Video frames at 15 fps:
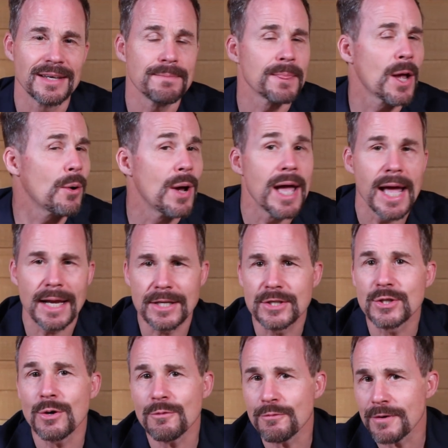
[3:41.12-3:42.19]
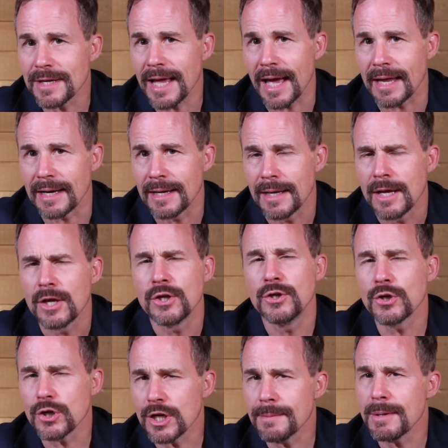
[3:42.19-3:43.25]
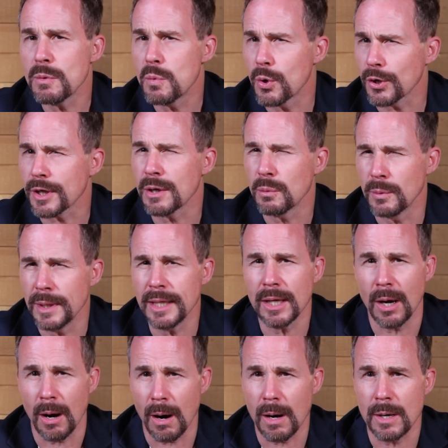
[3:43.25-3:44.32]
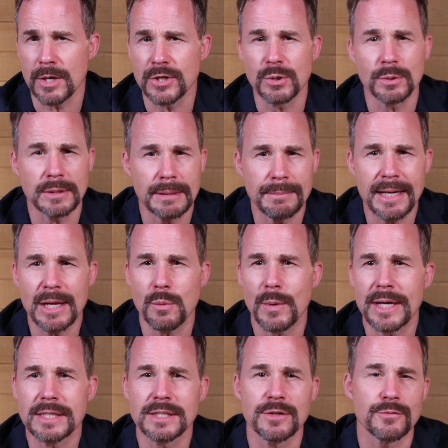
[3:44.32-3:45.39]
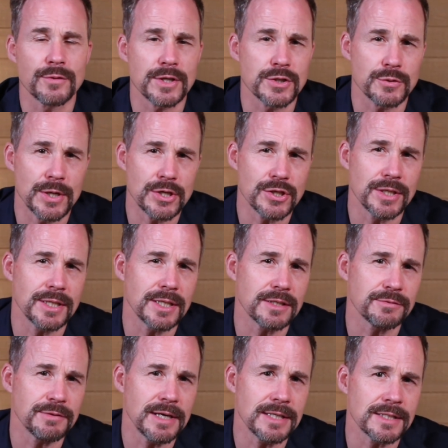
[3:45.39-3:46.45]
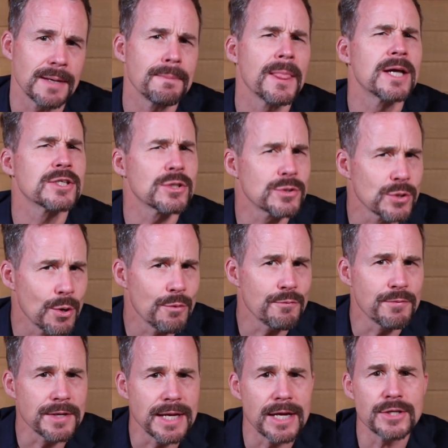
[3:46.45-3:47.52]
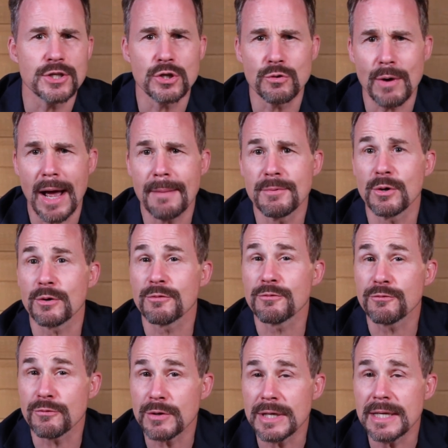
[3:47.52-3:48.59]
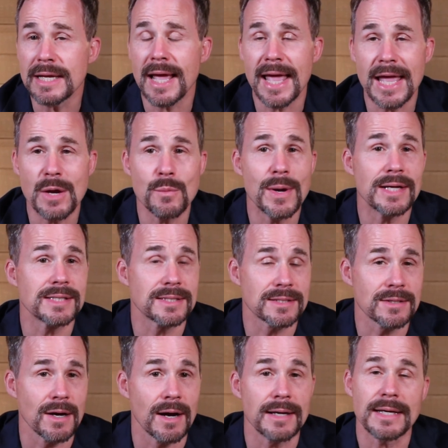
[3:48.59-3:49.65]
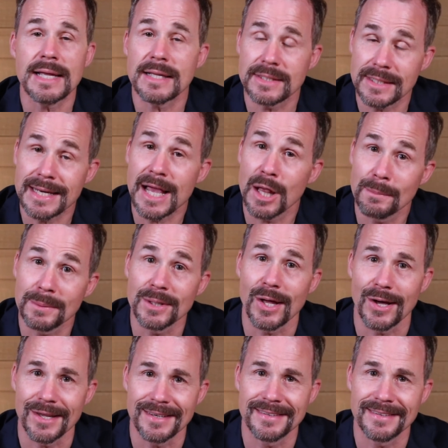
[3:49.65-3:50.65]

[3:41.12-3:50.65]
Oh, and don't forget, you're going to be working really hard to eliminate waste and frustration in this phase, so don't forget to grab your free 8 Wastes guide. It's going to help a lot.